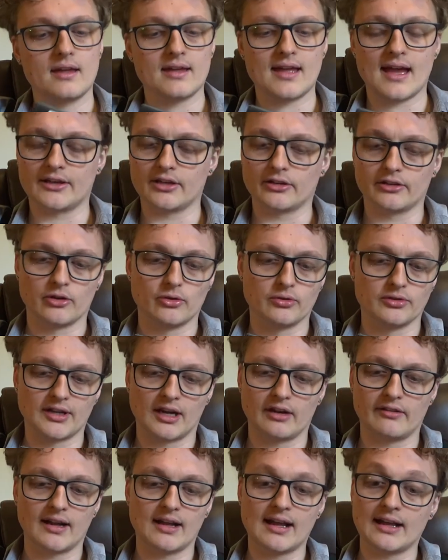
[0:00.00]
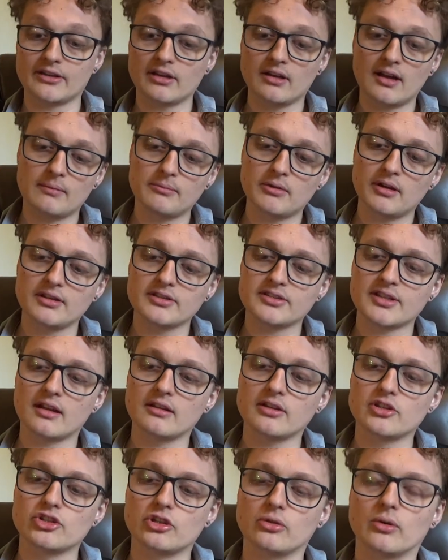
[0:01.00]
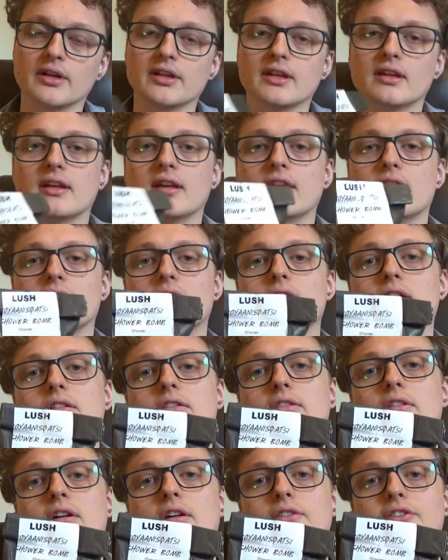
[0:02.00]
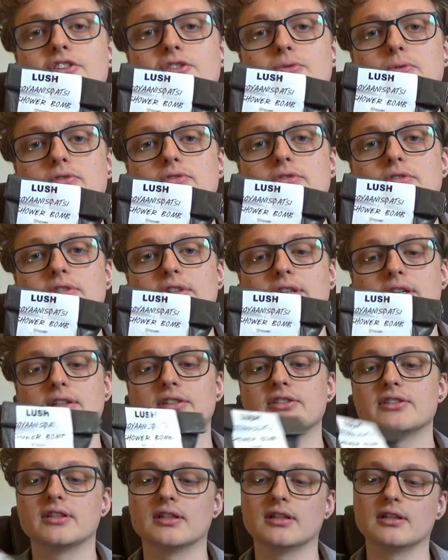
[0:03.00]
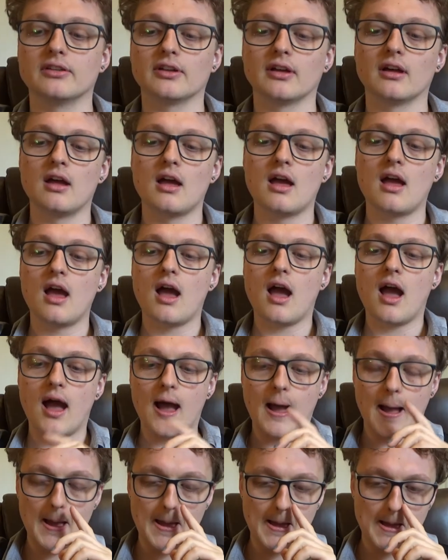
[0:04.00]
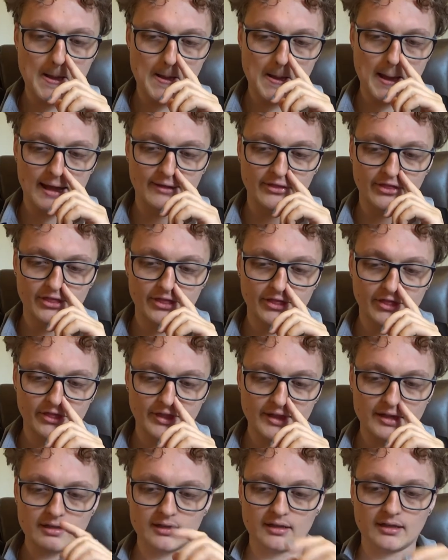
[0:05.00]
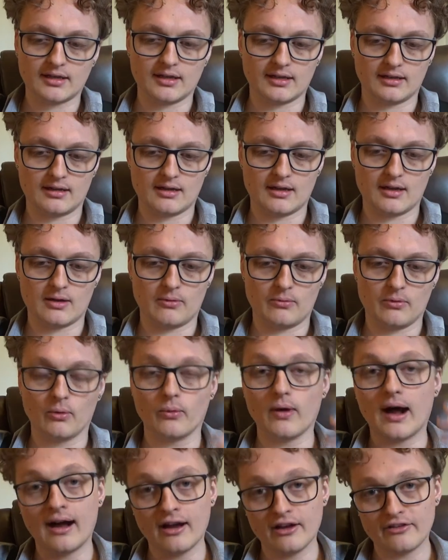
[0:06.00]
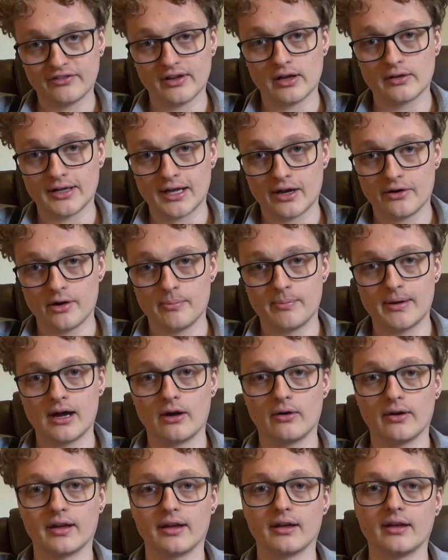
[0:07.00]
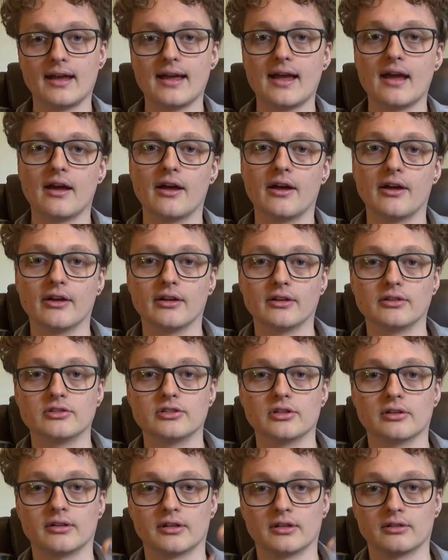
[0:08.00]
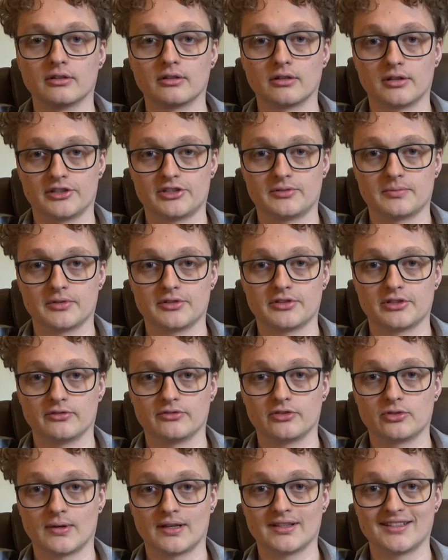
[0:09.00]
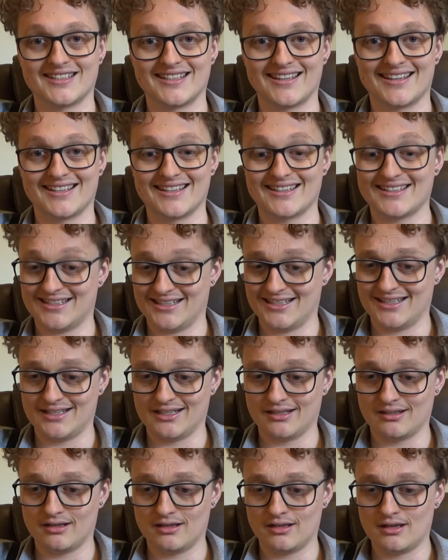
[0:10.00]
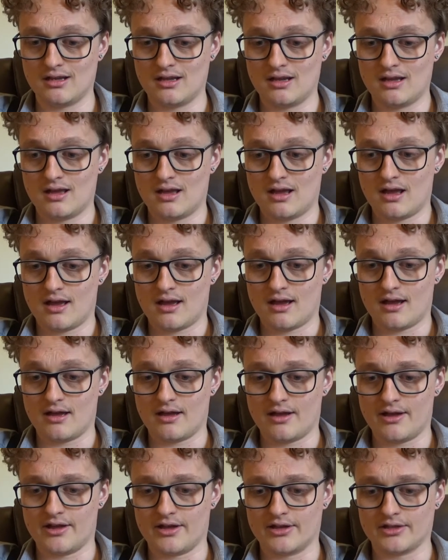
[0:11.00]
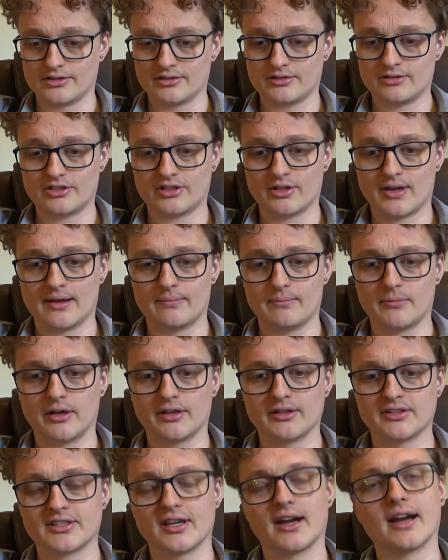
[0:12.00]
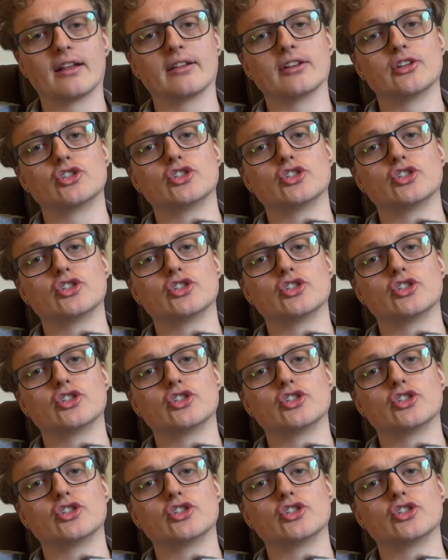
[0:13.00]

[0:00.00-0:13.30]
I don't know who directed. I'm not entirely sure what year this was released either. I think, well, I found out about it during Christmas of 2018, so I'm not entirely